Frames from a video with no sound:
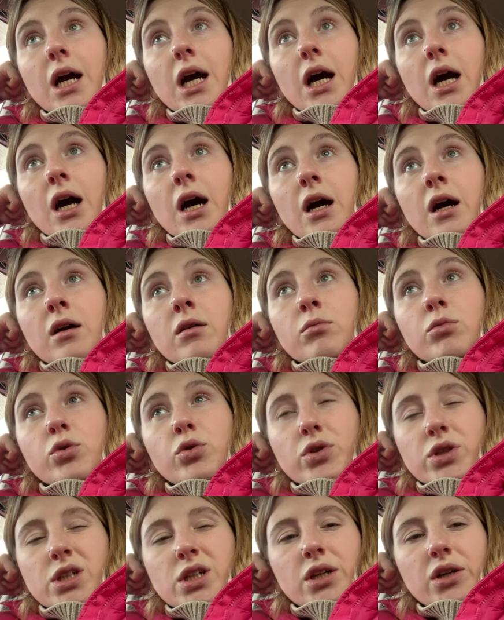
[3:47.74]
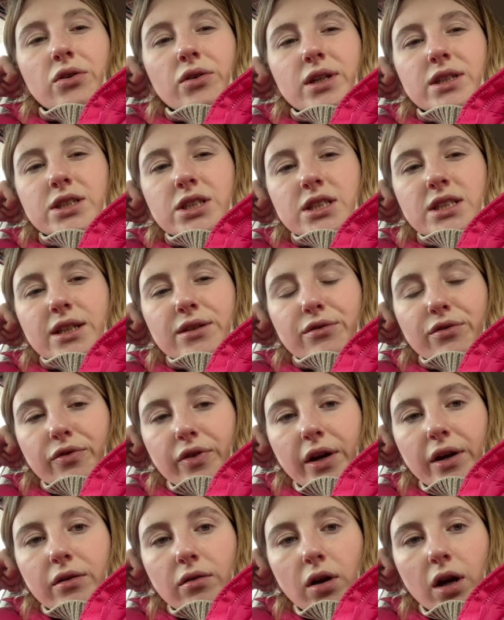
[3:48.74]
All the dungarees just didn't
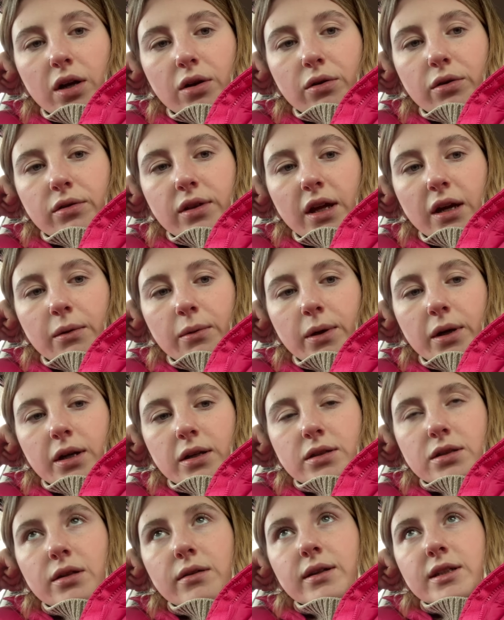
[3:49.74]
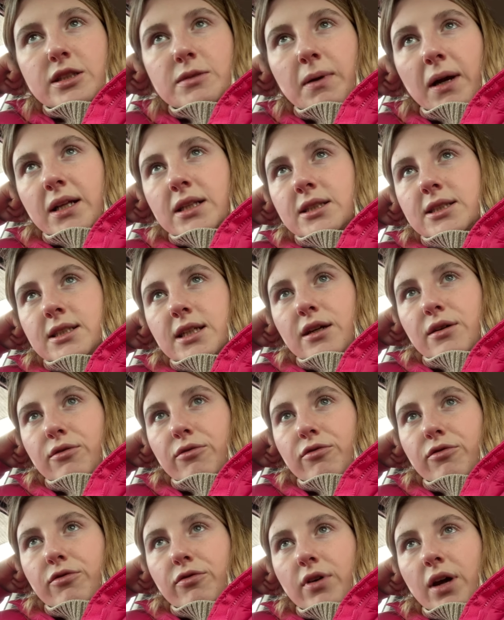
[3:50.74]
fit right, or they were too
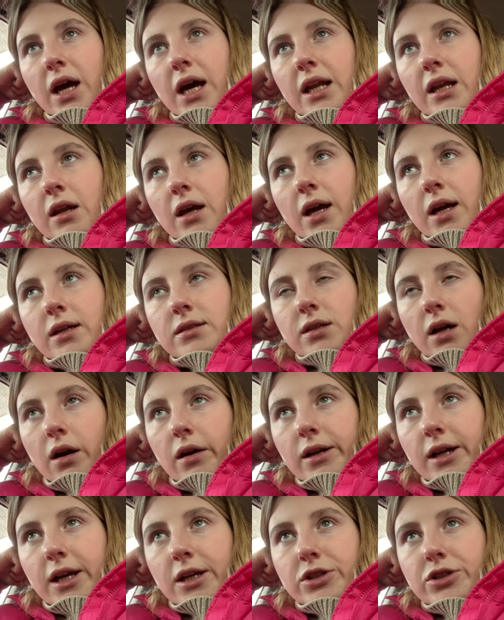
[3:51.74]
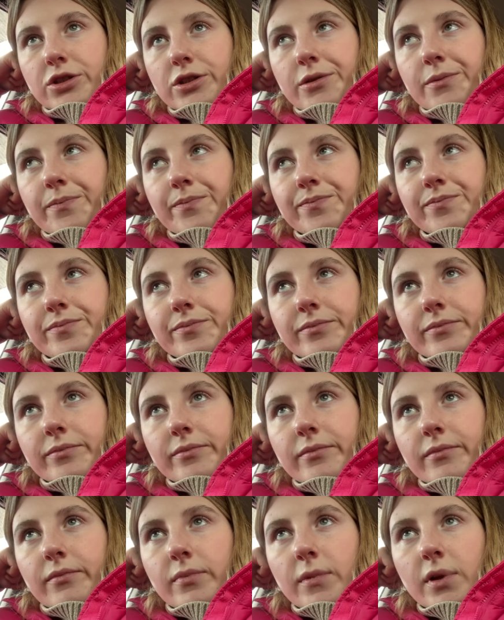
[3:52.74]
expensive and like tarnished.
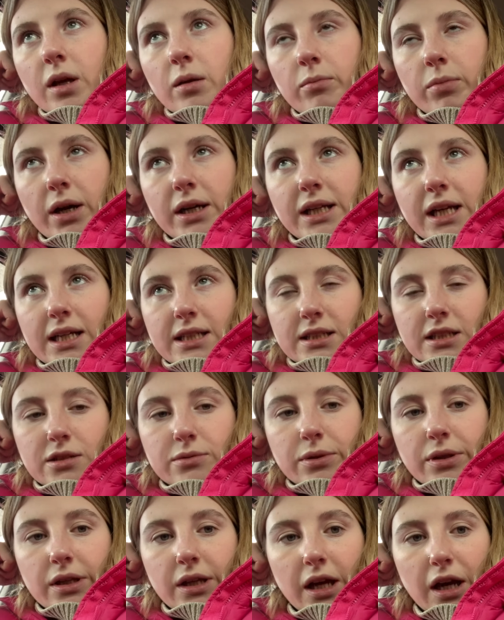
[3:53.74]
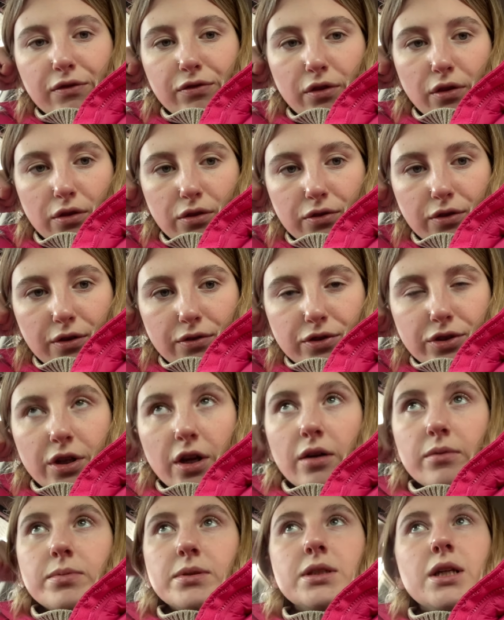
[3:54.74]
But I guess that's what you get for the thrift
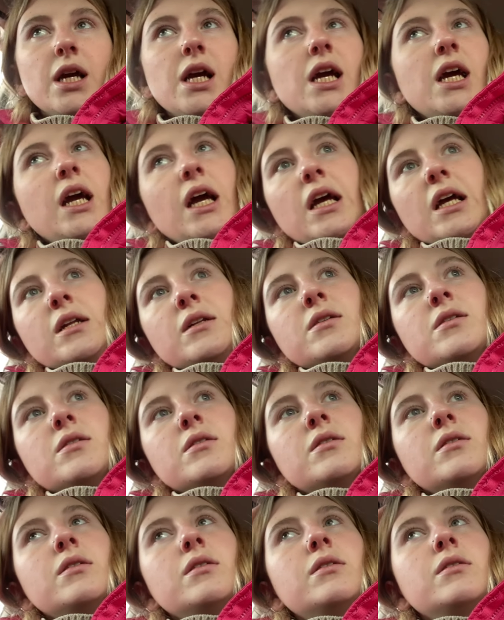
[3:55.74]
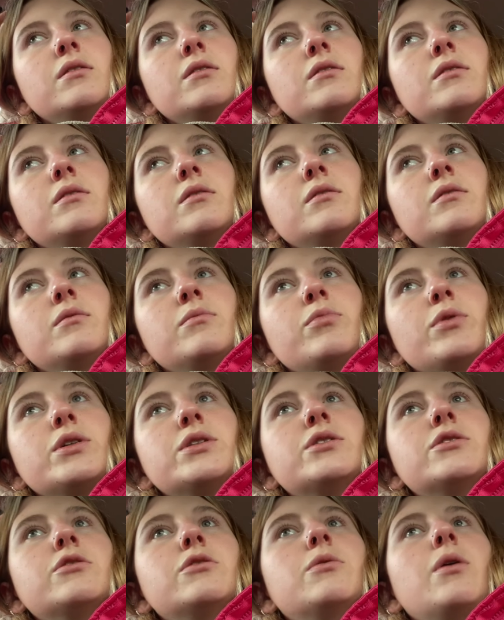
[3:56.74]
shops. In
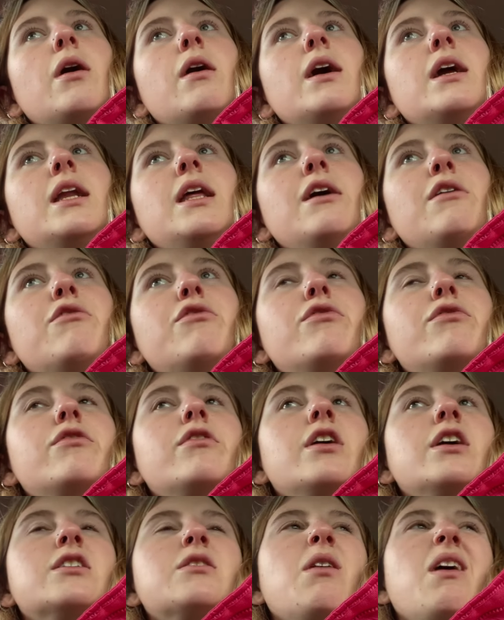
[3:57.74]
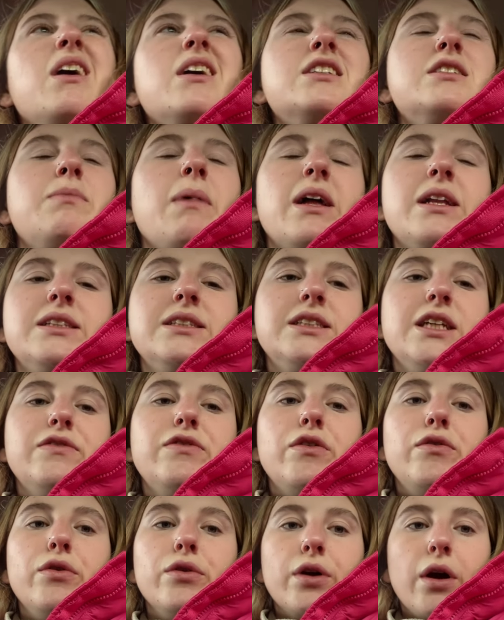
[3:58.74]
Bristol, where I live, it's quite expensive
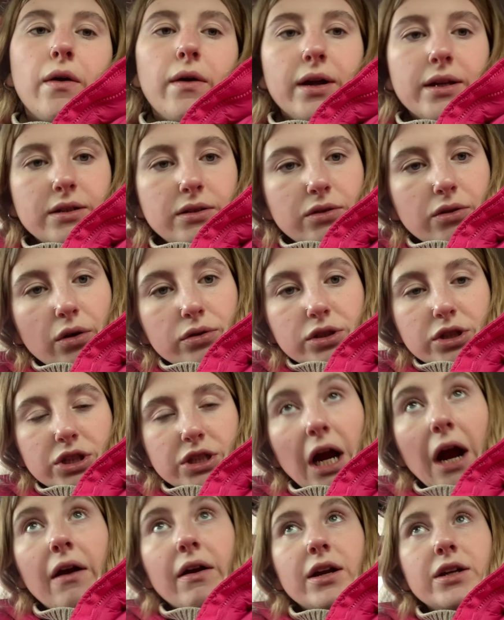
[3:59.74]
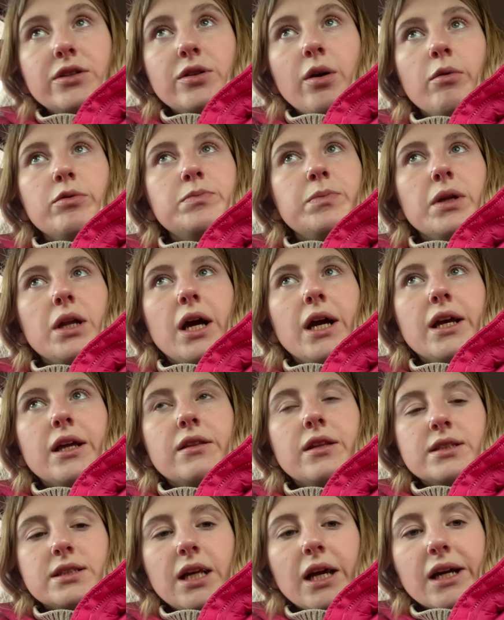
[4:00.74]
if you're going not to charity shops, but like
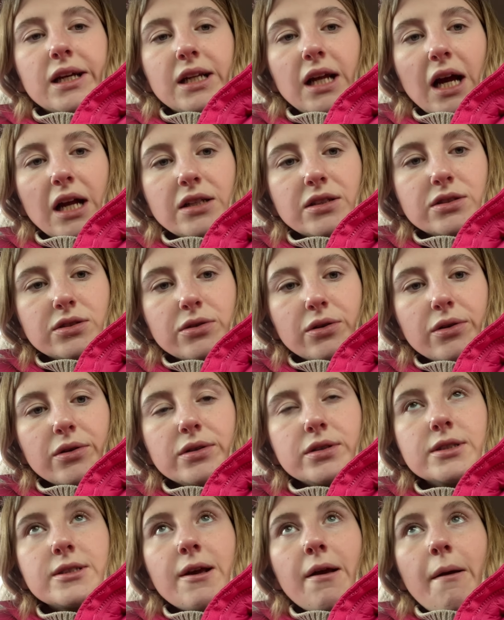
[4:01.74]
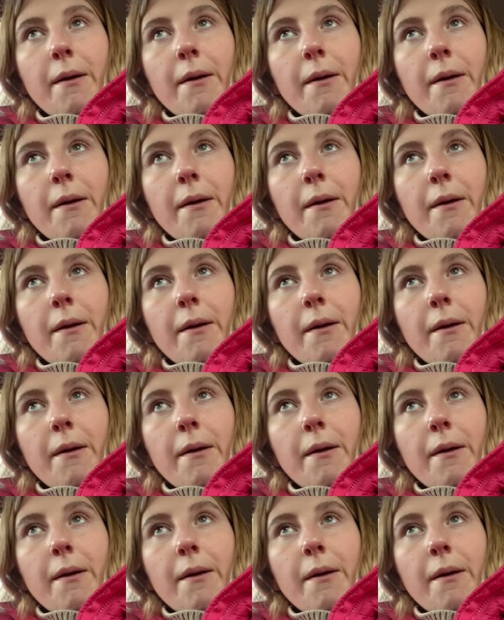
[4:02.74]
the secondhand stores.